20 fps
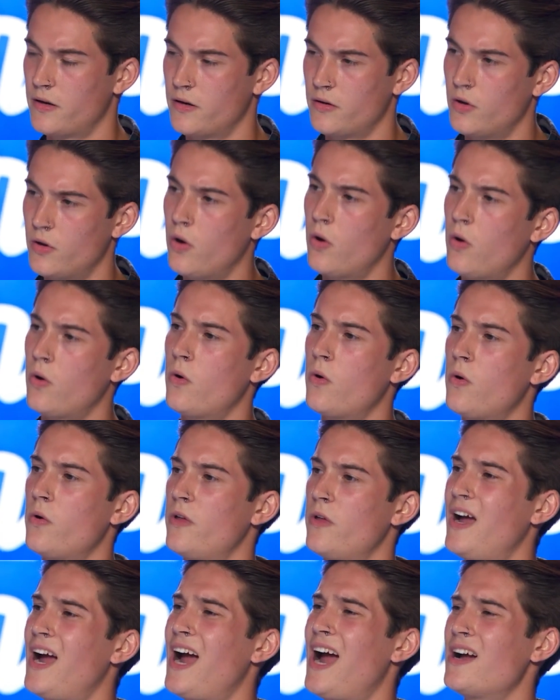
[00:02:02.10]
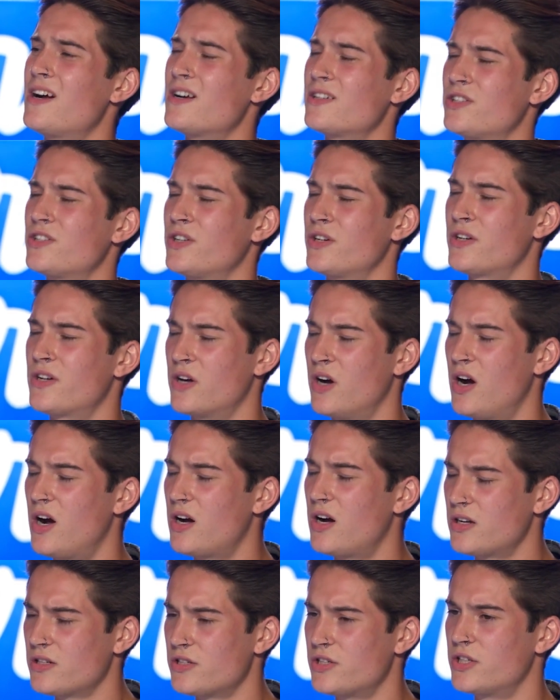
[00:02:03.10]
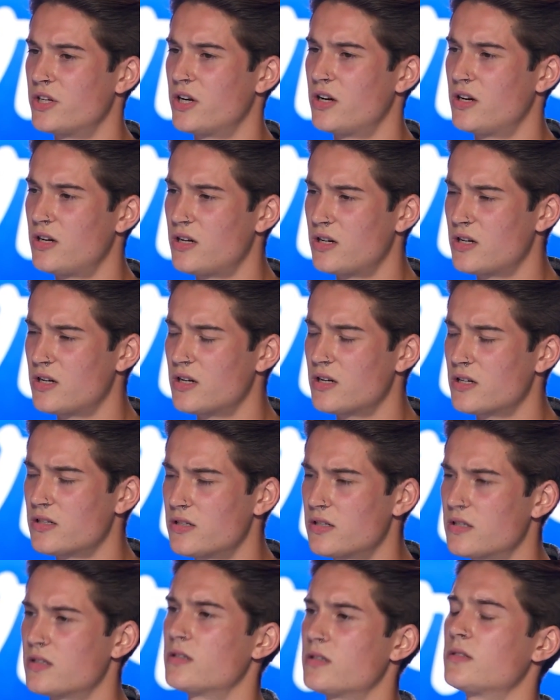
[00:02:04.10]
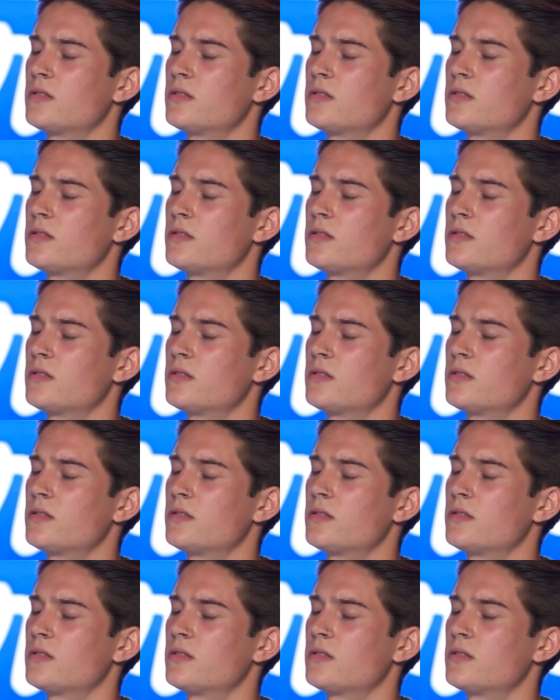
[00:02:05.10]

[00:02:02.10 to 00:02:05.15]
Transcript: I know that your conscience